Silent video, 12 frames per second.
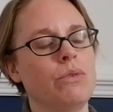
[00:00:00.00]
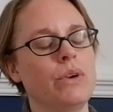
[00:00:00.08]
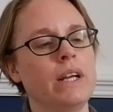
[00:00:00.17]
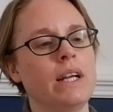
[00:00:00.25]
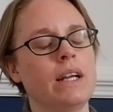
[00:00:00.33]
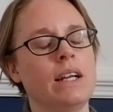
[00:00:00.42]

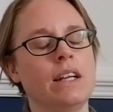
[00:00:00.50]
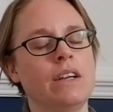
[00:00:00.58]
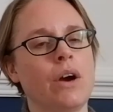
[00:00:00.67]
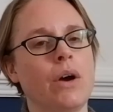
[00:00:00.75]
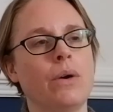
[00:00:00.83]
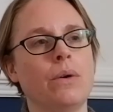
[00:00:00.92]
really
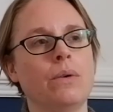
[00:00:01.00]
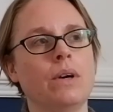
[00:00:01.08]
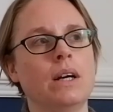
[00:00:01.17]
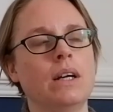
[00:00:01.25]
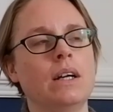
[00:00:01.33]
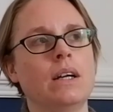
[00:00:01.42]
know.
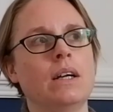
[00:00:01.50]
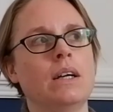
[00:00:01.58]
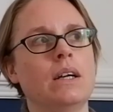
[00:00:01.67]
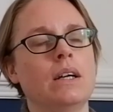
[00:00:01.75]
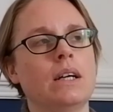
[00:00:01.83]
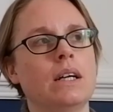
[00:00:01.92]

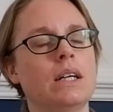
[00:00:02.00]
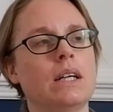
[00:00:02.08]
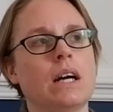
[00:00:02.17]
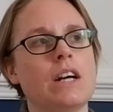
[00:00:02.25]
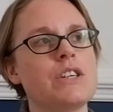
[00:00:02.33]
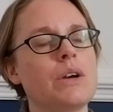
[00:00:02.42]

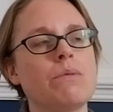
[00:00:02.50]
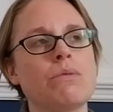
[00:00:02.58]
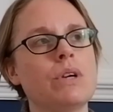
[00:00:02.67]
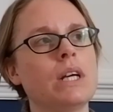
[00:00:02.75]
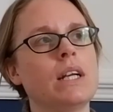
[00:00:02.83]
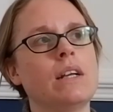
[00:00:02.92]
I don't
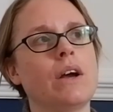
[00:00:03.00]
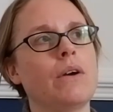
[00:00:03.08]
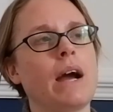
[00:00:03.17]
really know